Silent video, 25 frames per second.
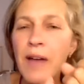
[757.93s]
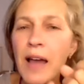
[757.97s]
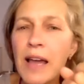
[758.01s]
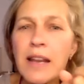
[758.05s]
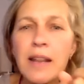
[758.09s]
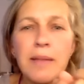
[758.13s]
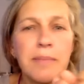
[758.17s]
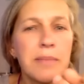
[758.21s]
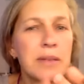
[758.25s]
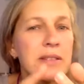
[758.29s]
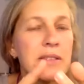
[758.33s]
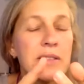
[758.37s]

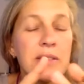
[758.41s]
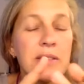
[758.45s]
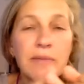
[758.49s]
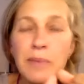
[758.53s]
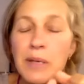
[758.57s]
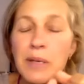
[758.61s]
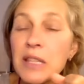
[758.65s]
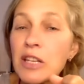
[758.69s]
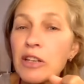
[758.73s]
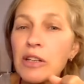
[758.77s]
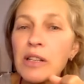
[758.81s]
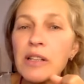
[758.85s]

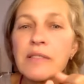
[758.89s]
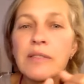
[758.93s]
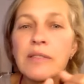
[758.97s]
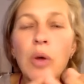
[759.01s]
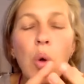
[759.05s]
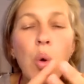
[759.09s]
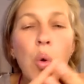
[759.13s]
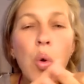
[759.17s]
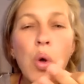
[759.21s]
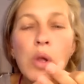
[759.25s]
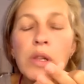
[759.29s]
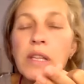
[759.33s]
vitamins,
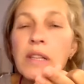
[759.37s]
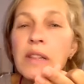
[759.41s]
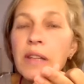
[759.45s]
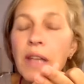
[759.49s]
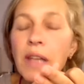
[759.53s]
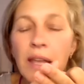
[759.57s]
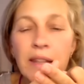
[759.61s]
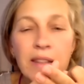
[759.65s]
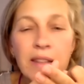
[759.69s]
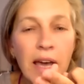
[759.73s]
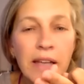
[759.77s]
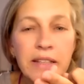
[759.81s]
minerals,
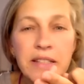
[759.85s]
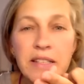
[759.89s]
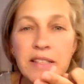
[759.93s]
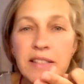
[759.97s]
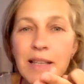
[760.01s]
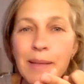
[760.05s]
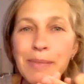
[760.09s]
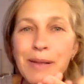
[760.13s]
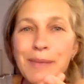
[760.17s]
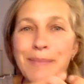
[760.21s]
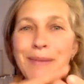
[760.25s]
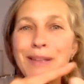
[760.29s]
all and
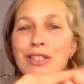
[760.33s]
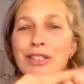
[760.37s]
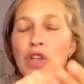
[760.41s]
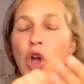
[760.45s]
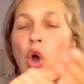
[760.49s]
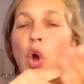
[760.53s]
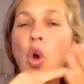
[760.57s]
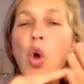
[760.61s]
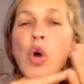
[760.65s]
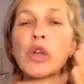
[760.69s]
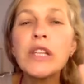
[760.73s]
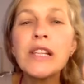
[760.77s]
other
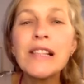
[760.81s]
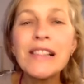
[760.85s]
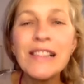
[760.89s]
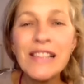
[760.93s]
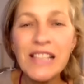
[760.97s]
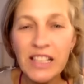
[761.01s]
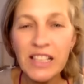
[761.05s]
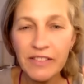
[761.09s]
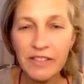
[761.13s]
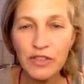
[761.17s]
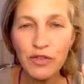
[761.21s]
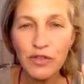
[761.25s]
supplements on a
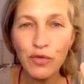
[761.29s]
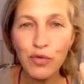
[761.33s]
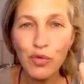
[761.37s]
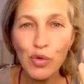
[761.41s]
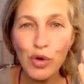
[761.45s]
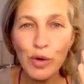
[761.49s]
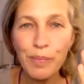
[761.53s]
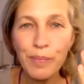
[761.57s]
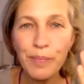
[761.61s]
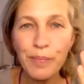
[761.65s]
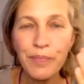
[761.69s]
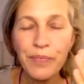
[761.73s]
liquid
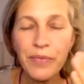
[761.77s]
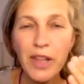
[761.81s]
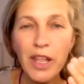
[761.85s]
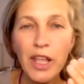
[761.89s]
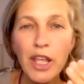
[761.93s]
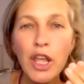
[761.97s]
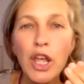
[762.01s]
form